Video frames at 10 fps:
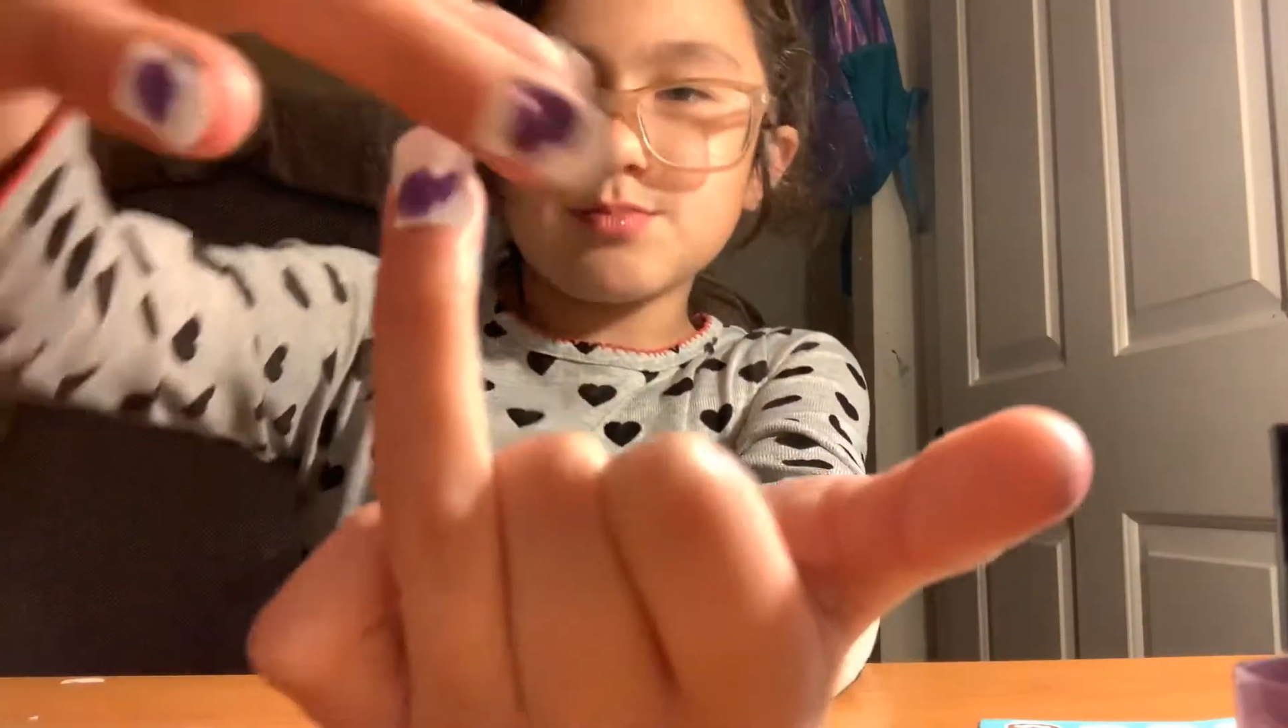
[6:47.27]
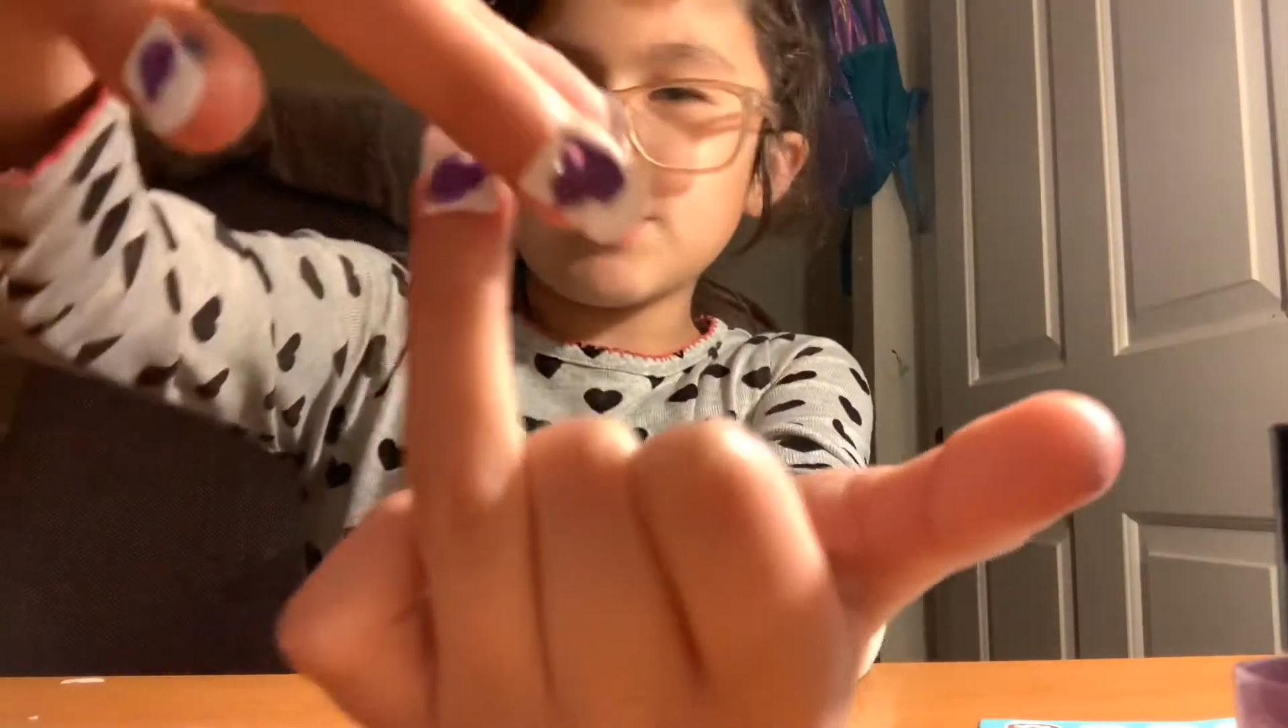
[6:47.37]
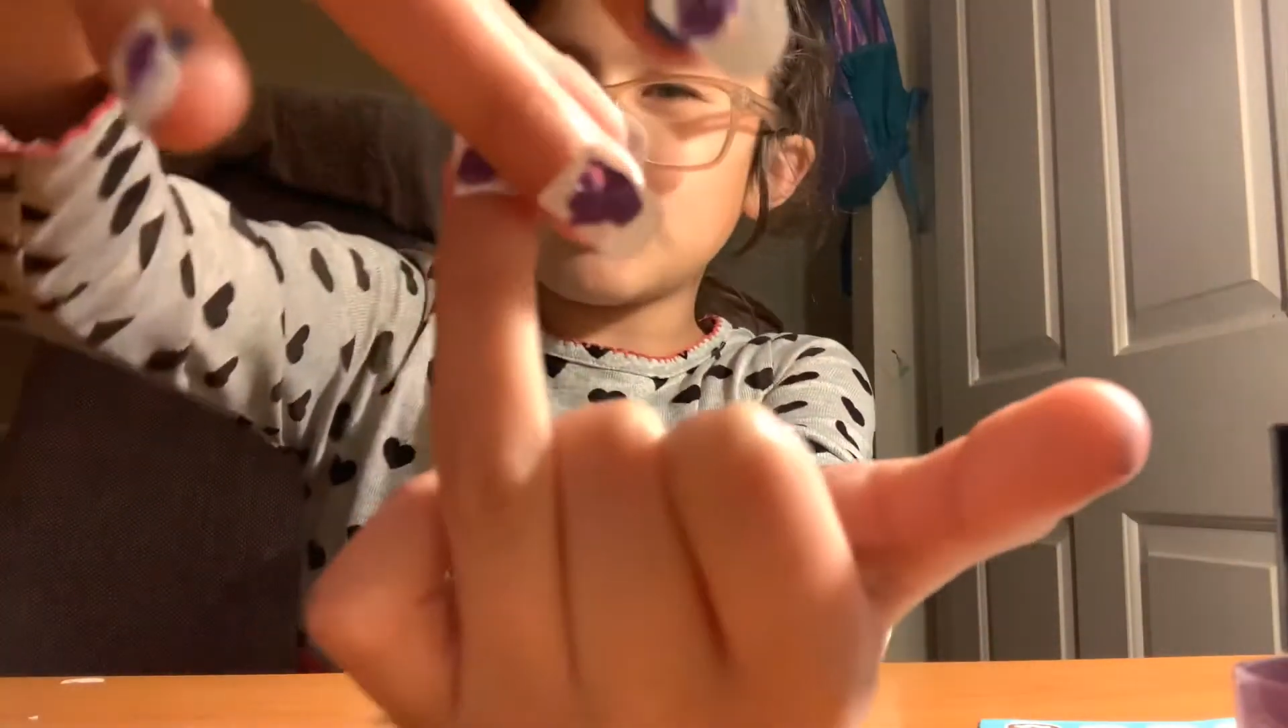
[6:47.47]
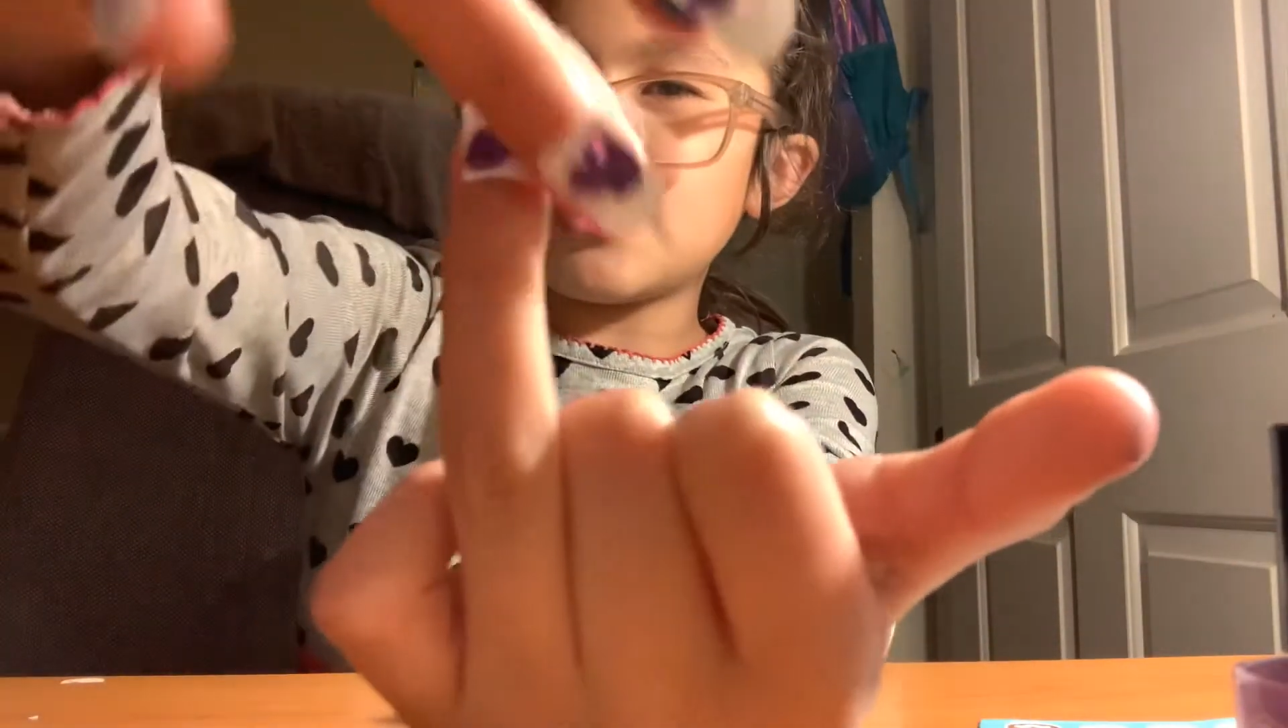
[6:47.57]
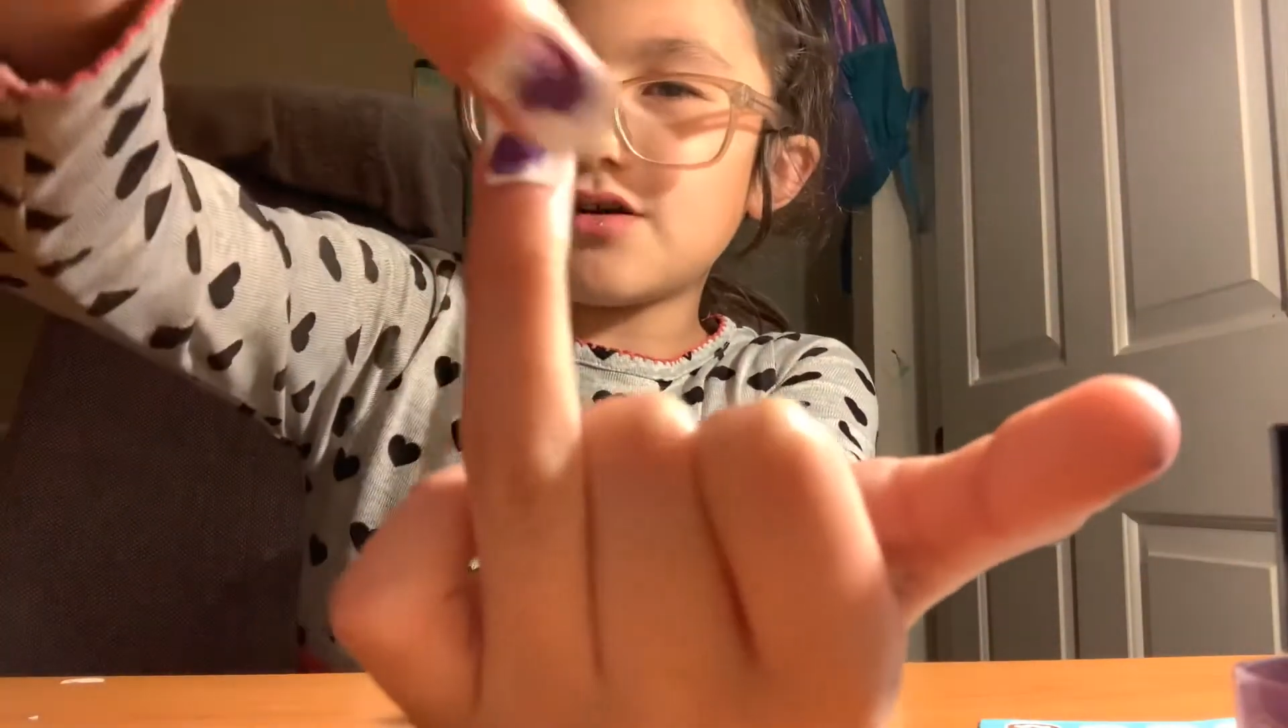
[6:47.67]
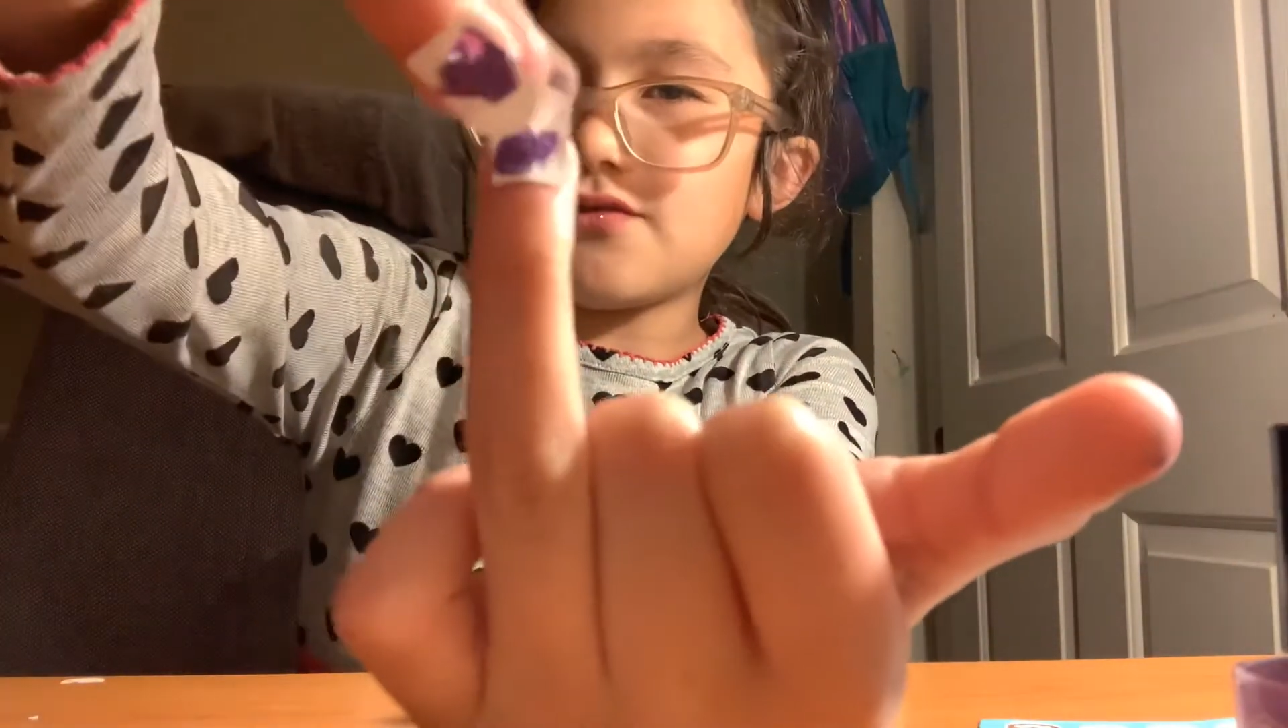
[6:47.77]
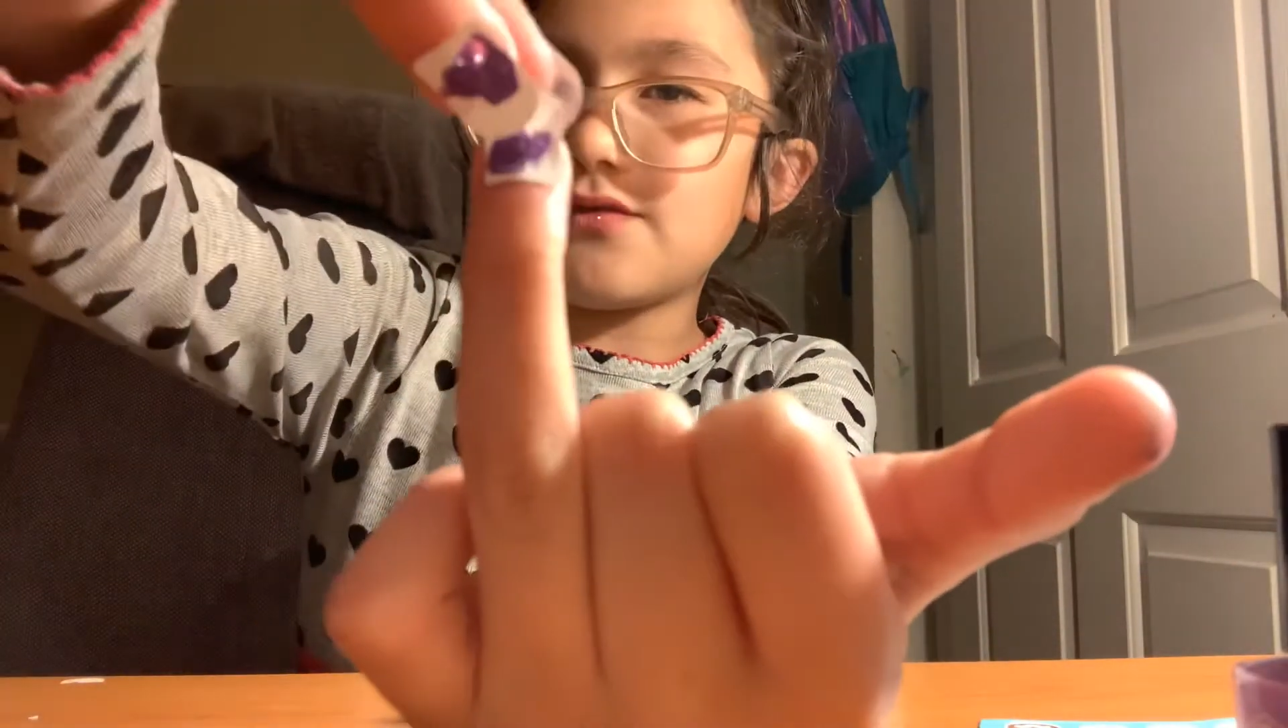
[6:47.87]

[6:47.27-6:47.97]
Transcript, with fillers: peel it off